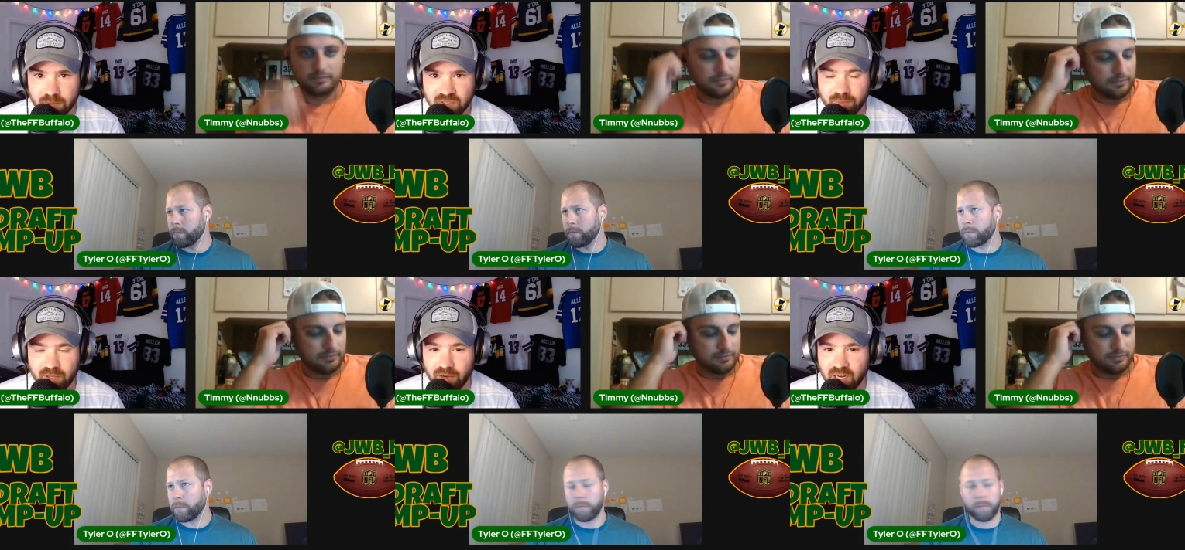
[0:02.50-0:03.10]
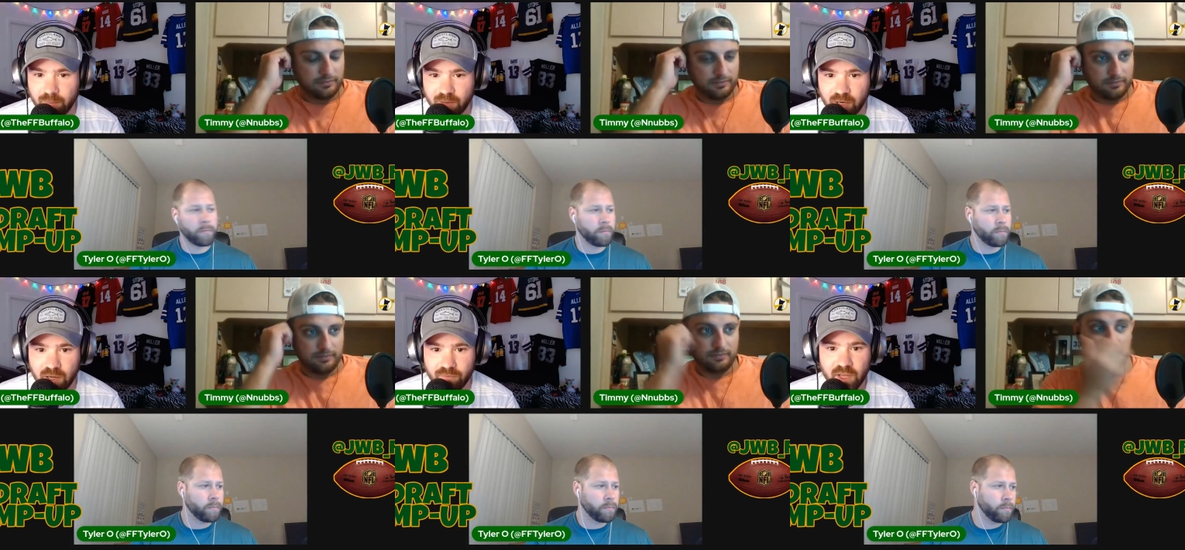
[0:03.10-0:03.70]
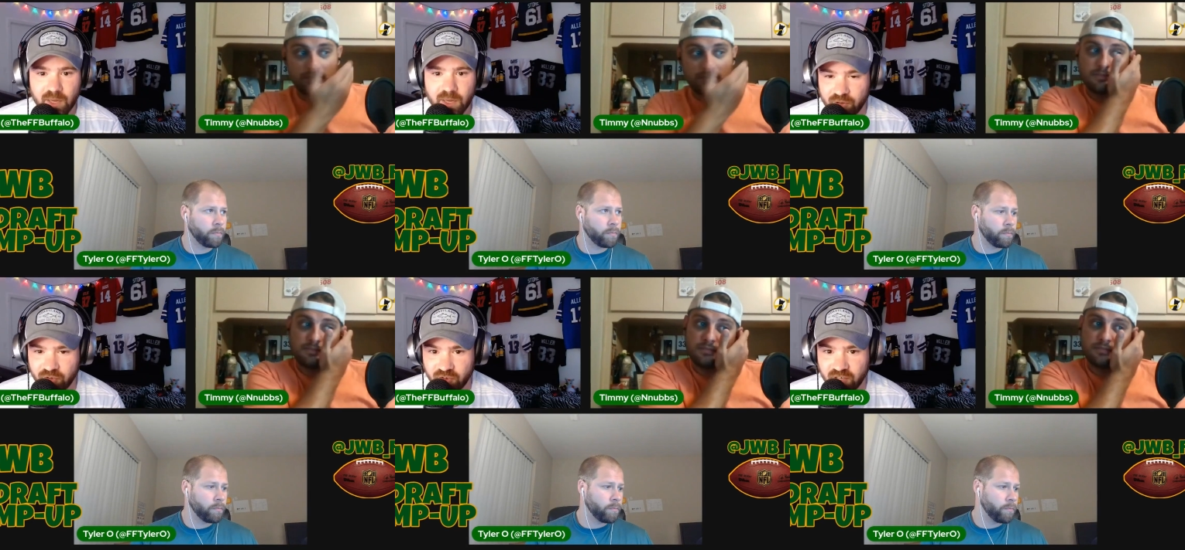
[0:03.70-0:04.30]
Speaker 1: a player coming off a pretty
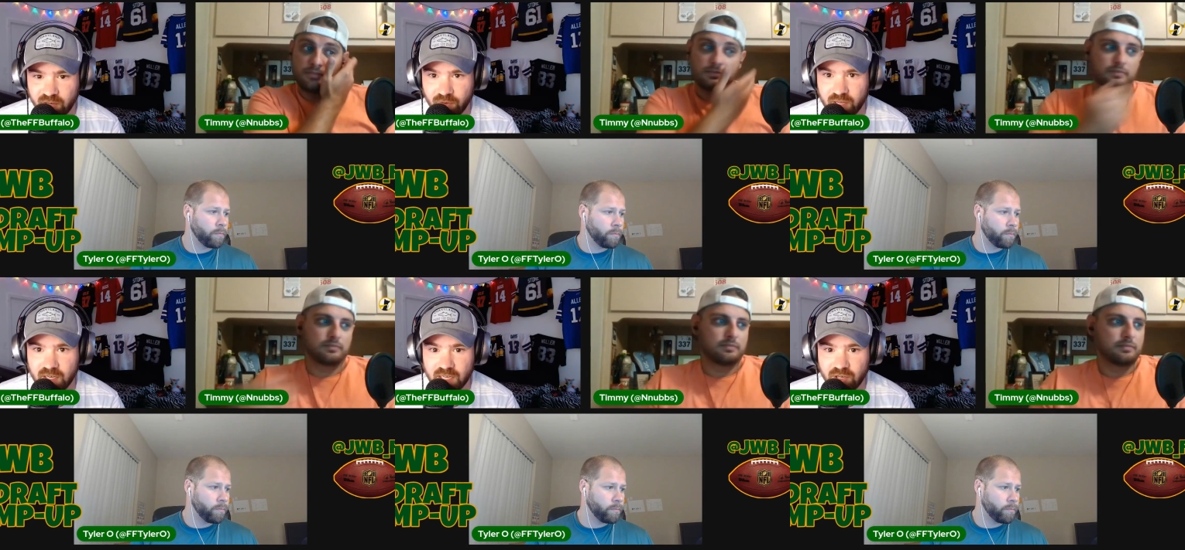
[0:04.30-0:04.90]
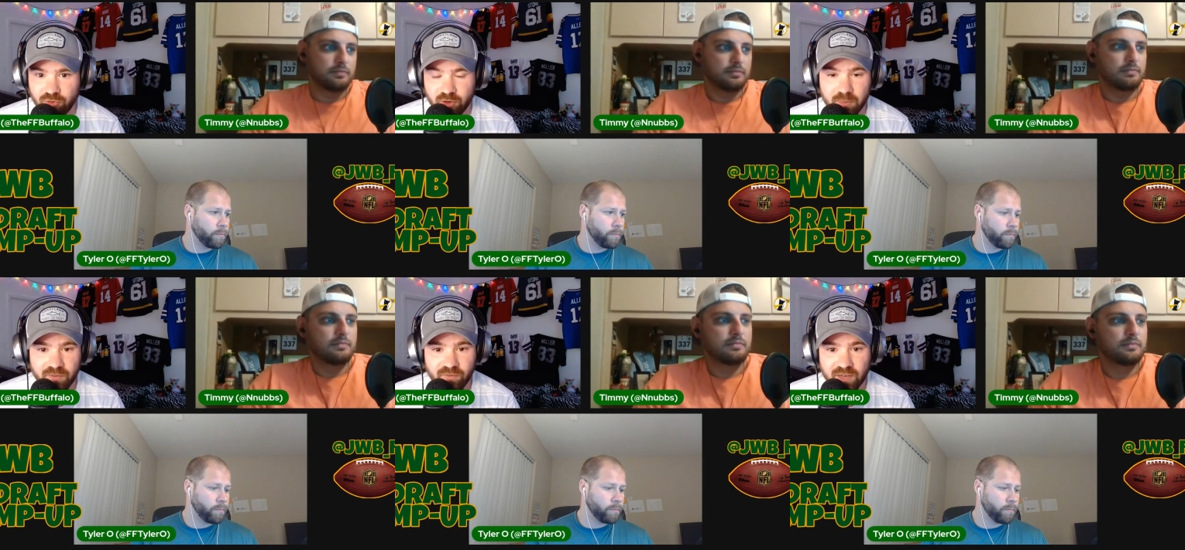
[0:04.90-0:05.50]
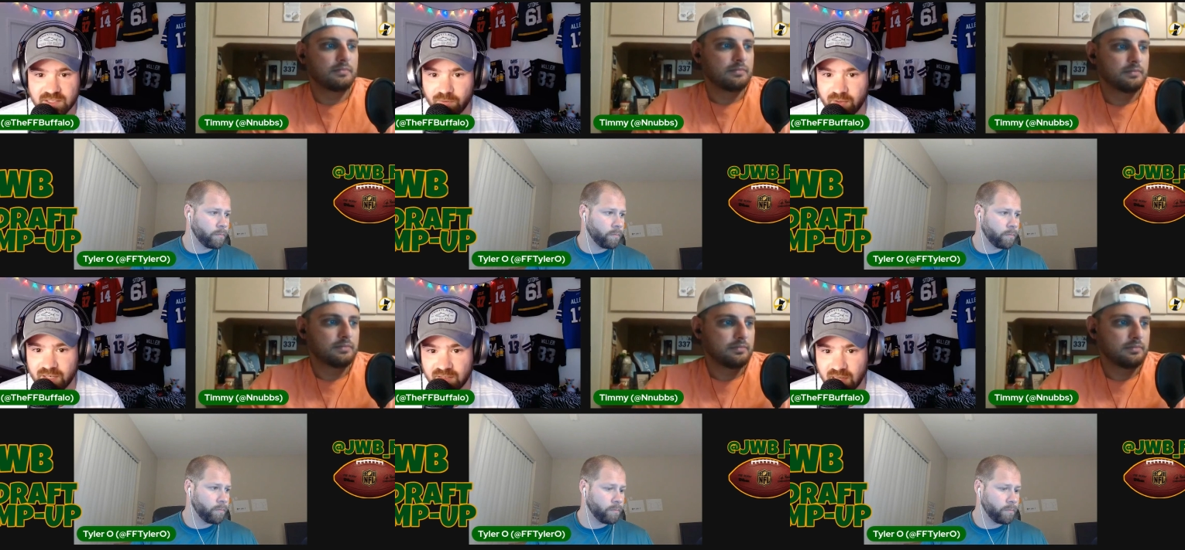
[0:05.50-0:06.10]
significant knee injury, but he finds himself on a
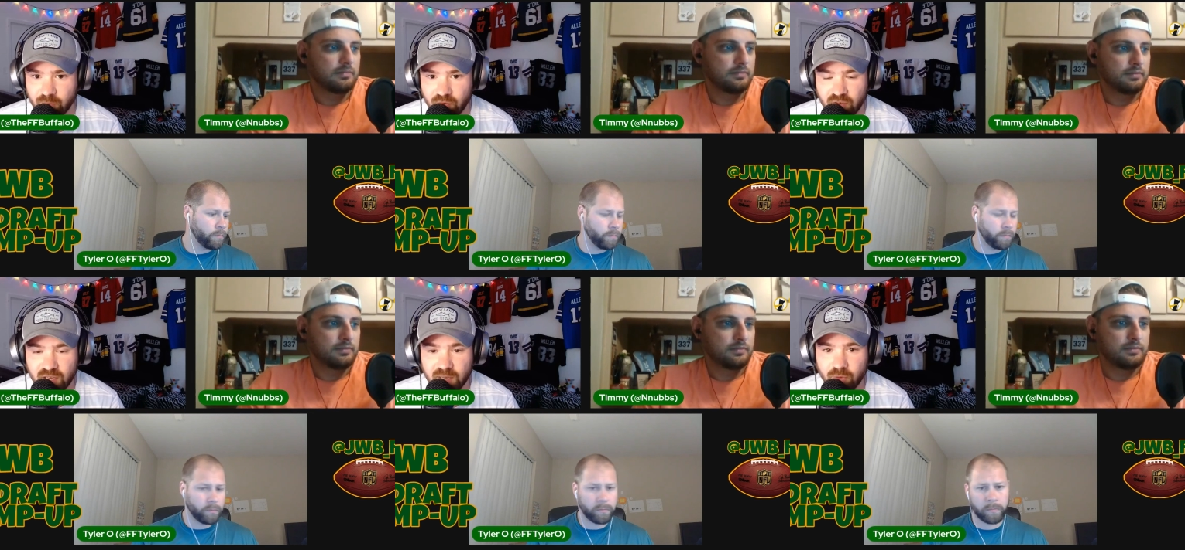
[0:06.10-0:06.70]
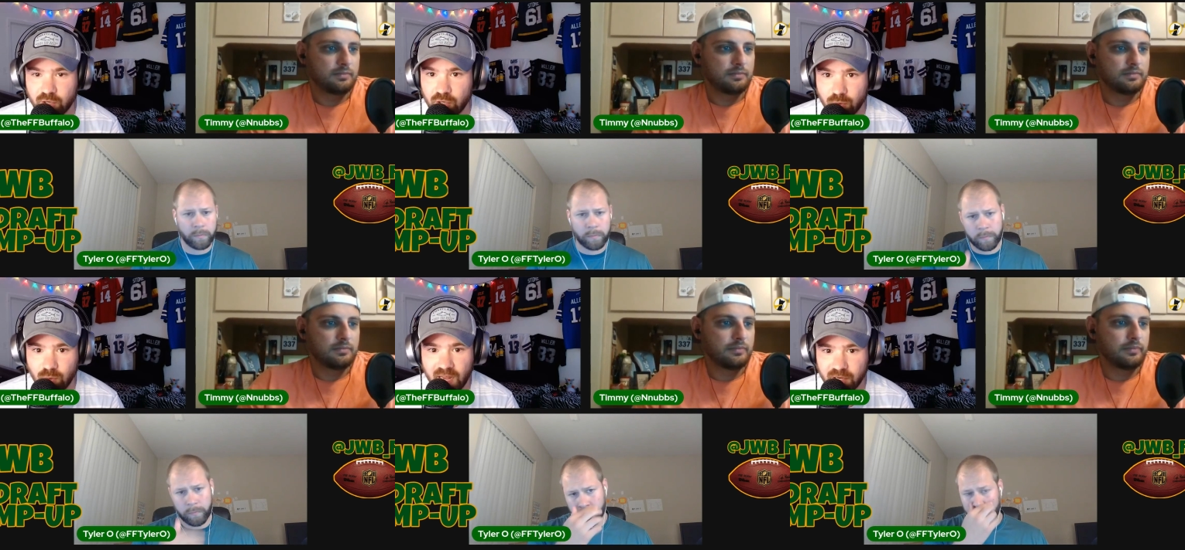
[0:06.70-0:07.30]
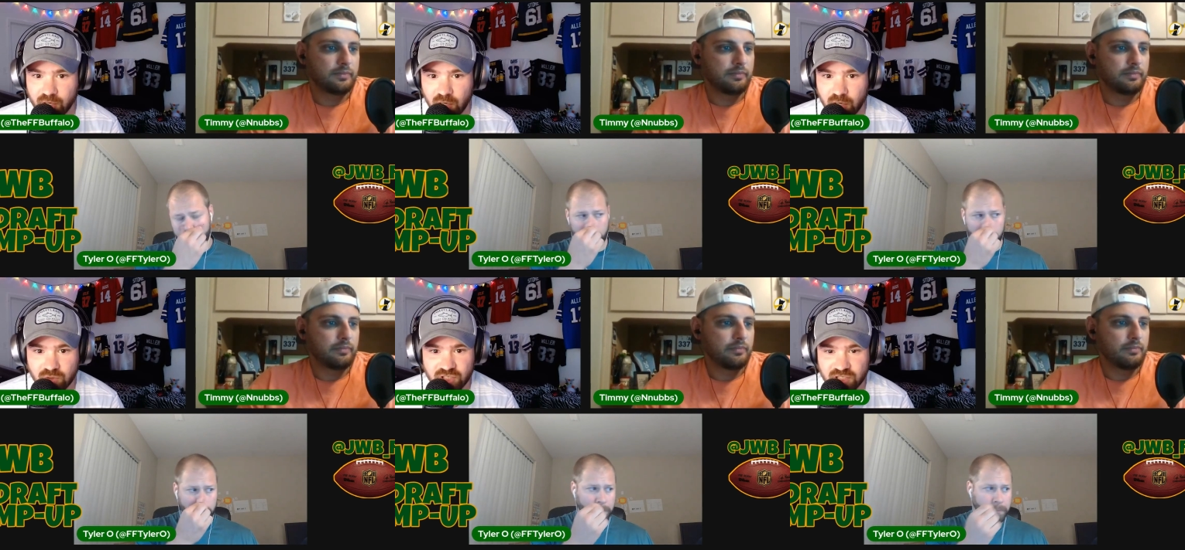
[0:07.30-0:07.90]
Denver team with a new head coach
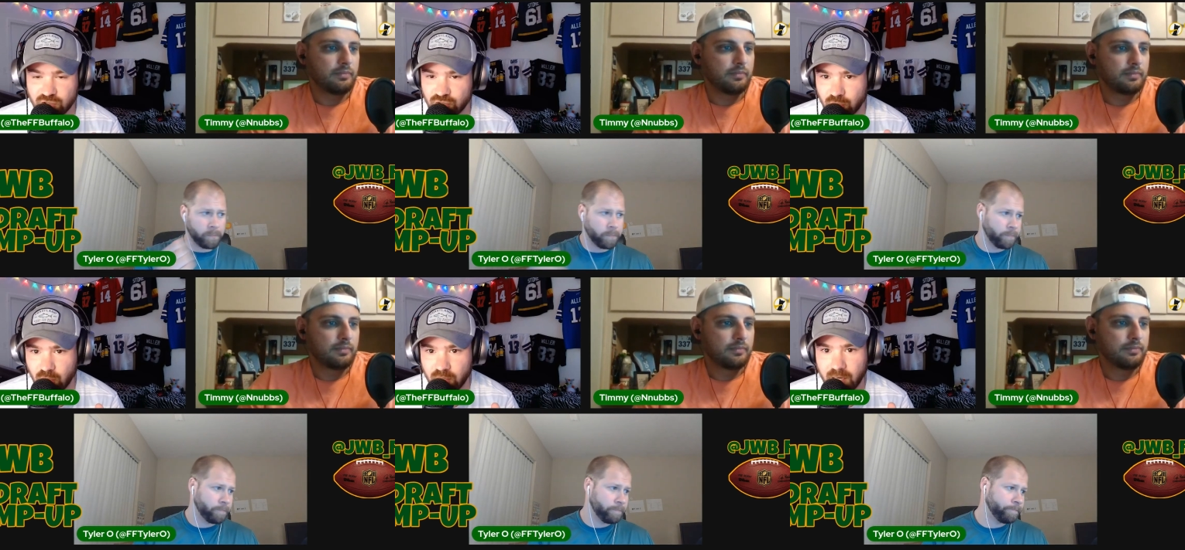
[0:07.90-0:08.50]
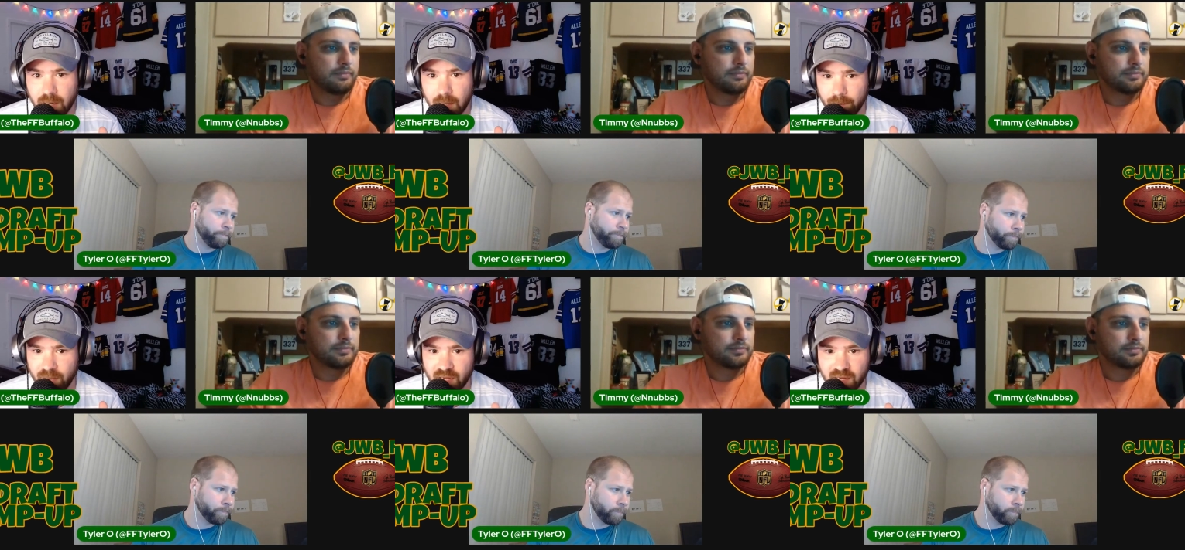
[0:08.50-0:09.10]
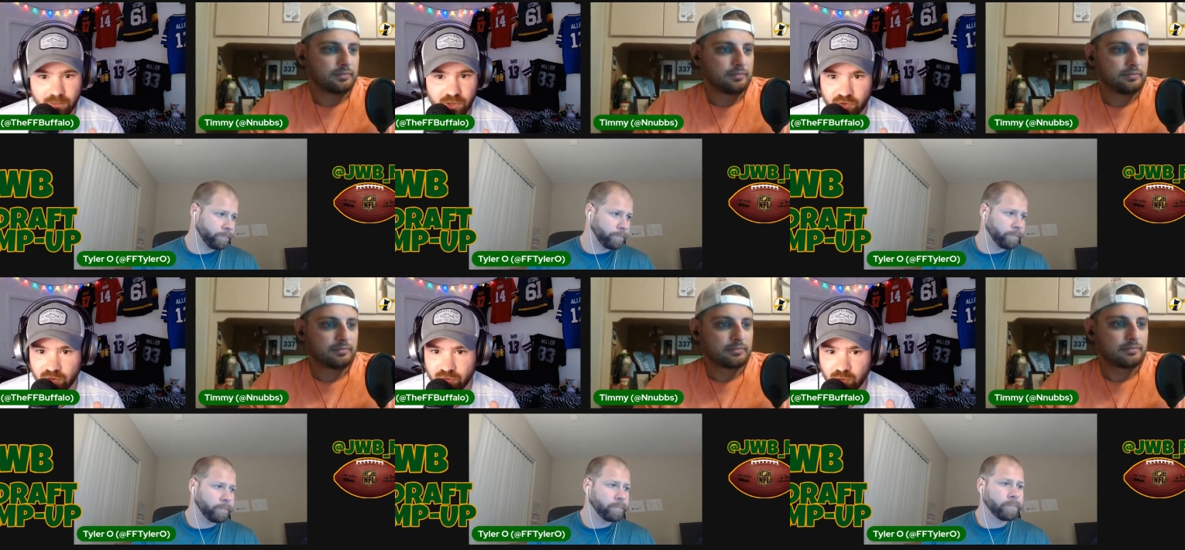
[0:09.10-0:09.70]
in Sean Payton. I'm going to start
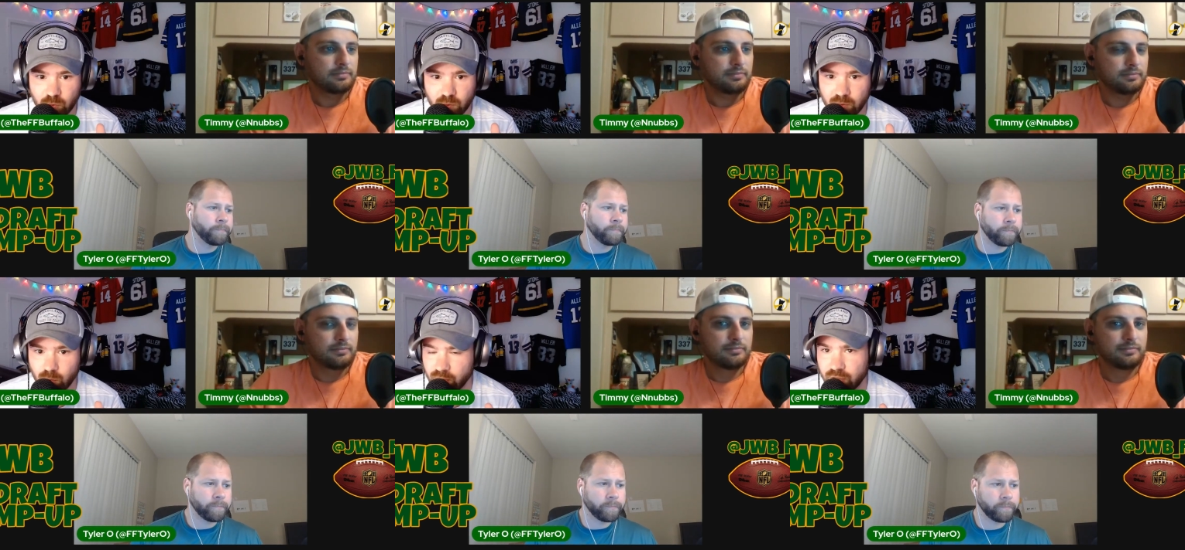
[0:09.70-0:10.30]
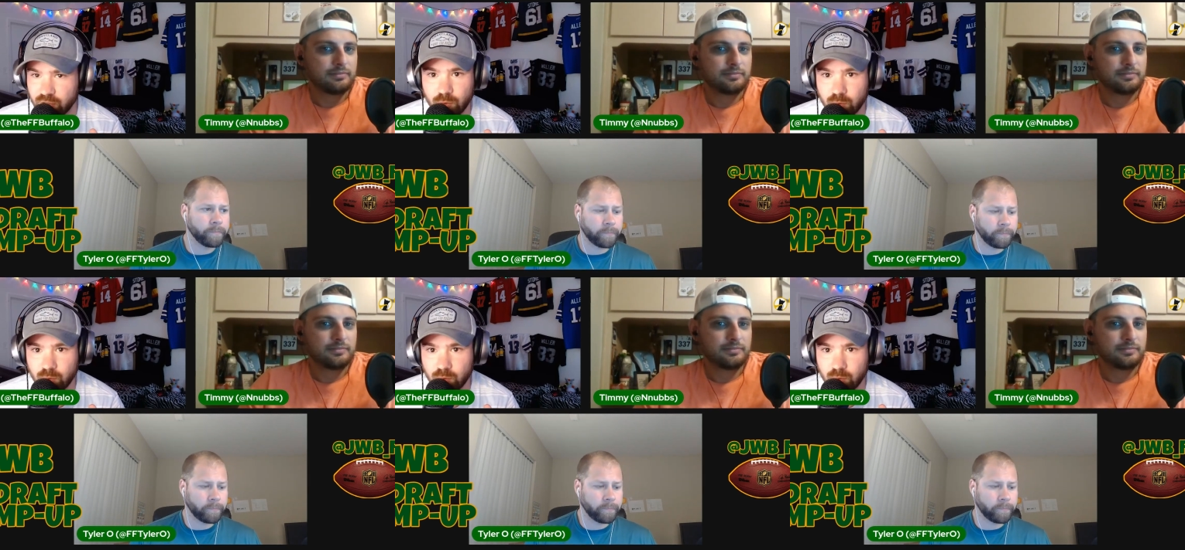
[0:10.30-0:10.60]
this one with you,